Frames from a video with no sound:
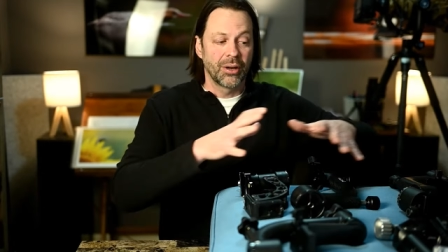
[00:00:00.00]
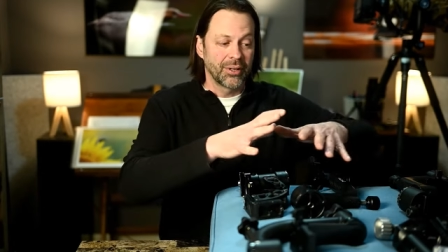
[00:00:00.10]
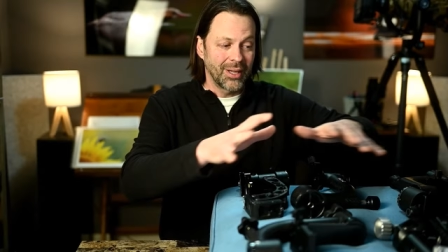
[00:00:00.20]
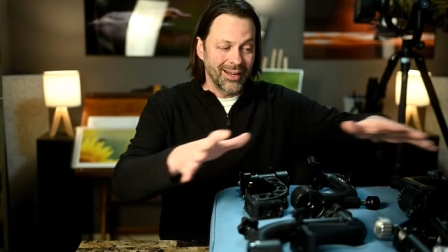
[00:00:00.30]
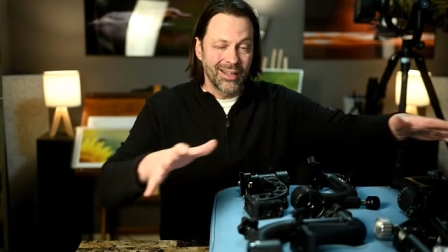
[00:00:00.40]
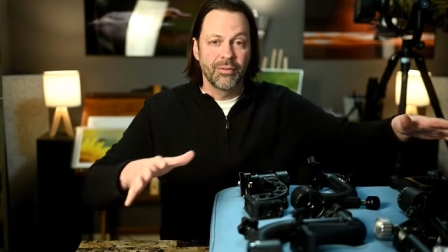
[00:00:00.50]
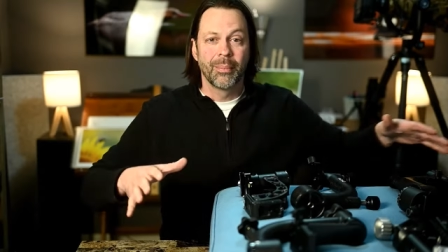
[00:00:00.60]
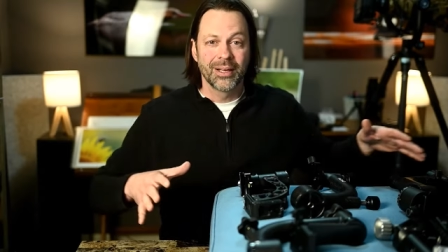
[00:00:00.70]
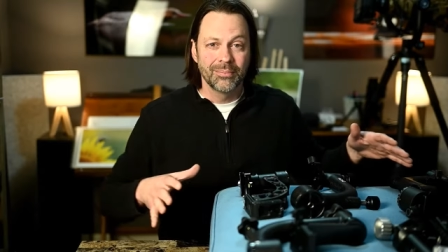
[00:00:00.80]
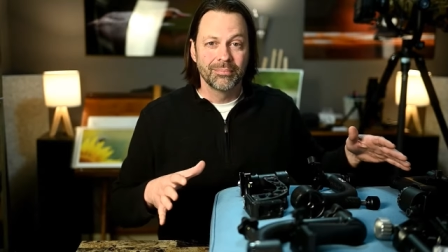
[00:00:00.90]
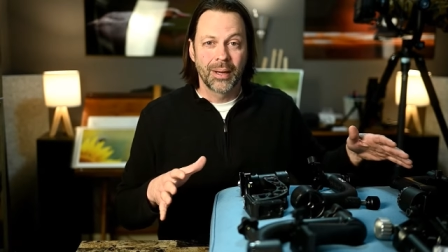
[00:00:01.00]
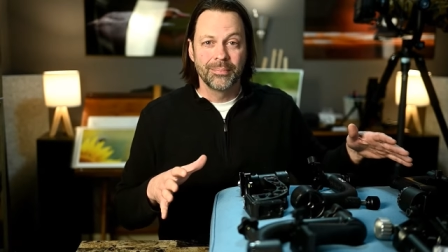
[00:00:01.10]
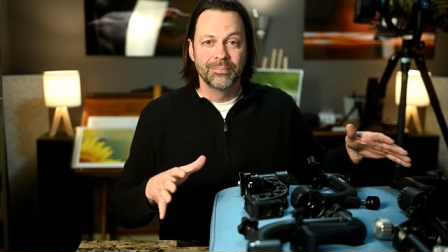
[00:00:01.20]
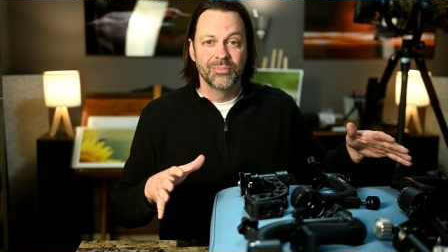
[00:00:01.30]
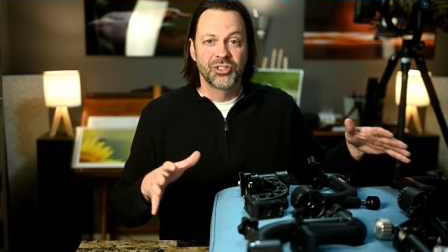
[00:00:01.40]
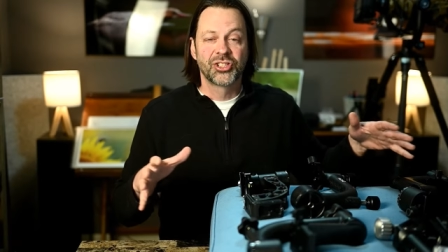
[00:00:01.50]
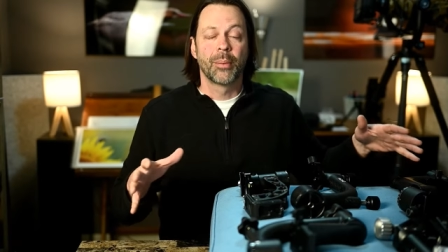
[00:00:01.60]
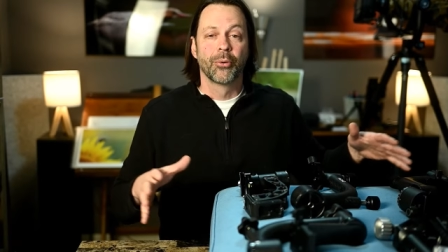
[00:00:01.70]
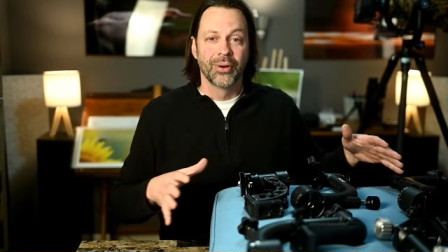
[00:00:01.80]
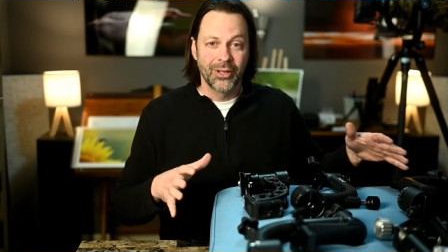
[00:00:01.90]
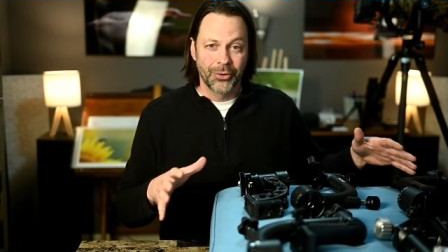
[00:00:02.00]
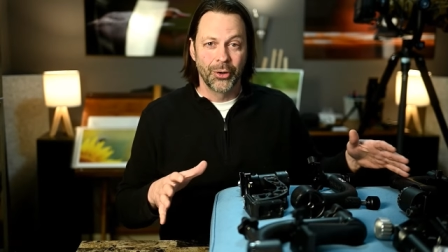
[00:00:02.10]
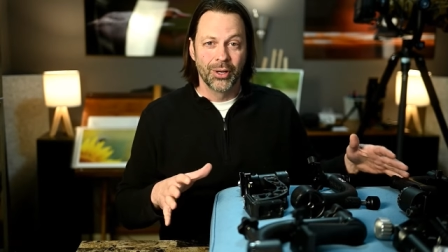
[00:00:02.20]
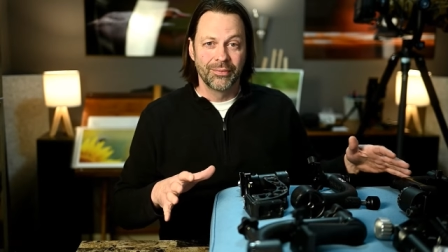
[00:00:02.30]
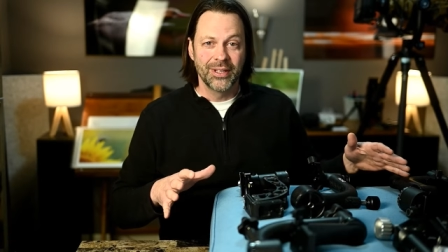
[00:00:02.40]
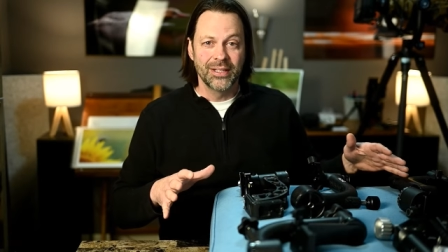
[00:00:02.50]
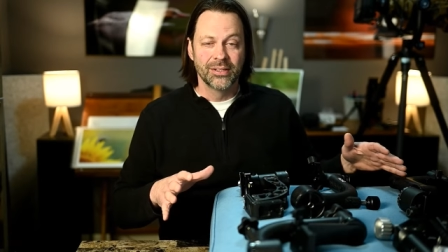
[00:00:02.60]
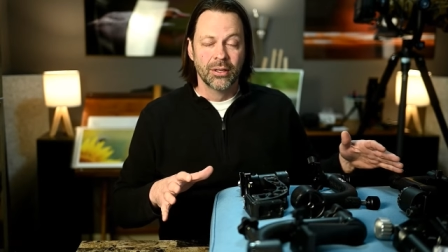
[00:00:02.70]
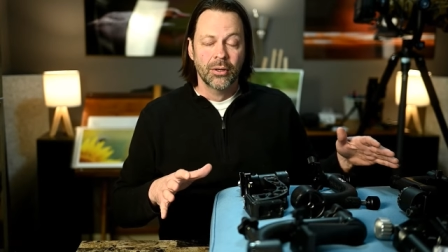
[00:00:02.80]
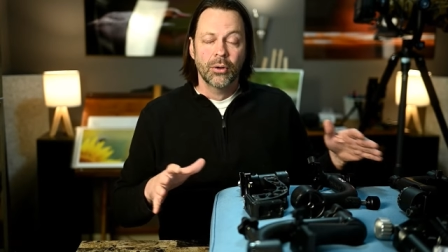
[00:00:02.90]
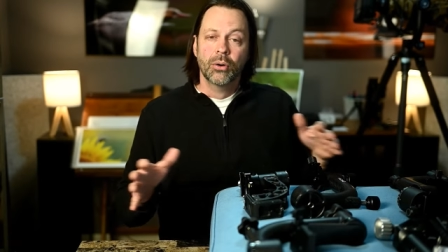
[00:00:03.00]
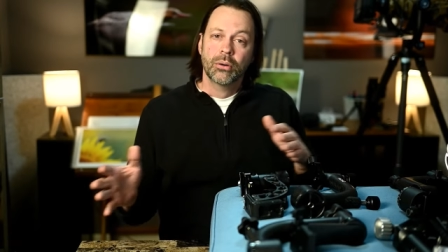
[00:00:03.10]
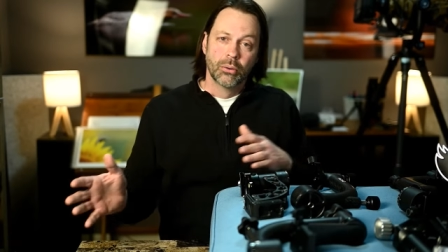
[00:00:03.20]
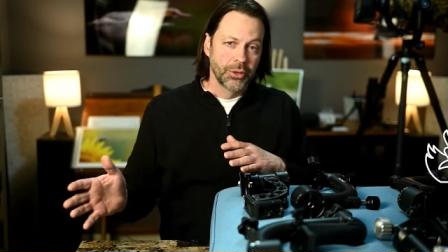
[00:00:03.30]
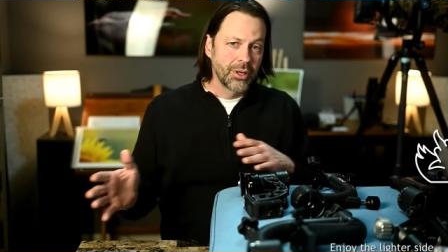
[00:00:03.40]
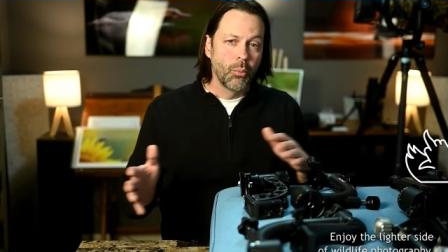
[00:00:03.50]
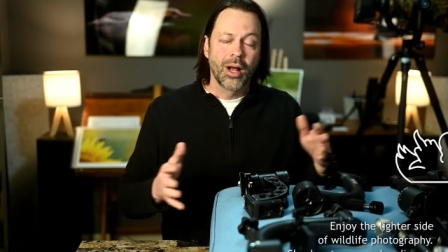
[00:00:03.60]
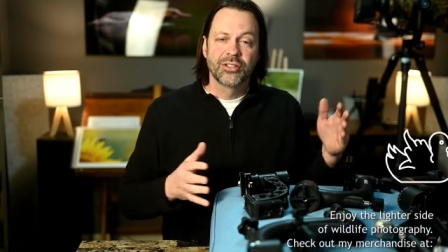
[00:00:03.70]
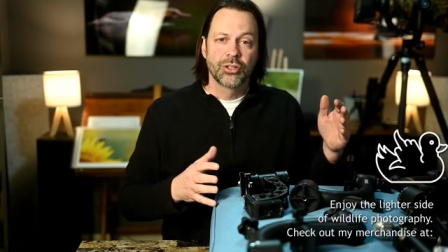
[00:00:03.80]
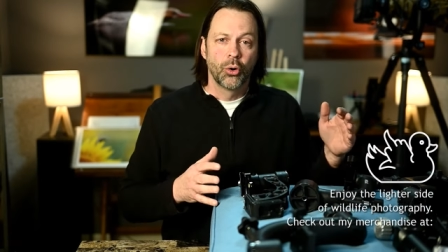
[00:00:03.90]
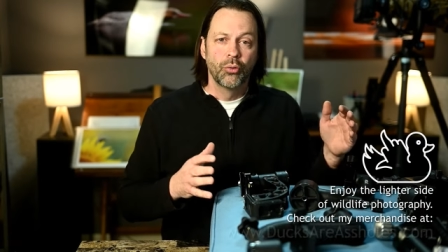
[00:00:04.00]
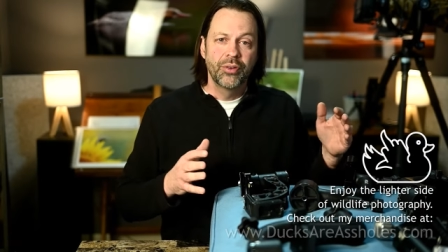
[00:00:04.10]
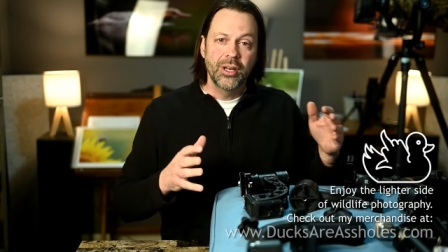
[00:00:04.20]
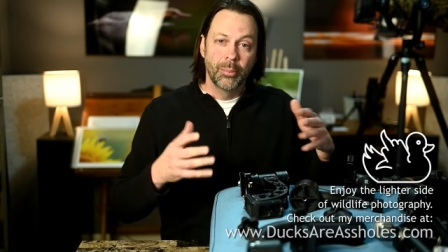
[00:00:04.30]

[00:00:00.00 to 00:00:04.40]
I'll kind of give you my, my summary on all of these, or you can watch the whole video.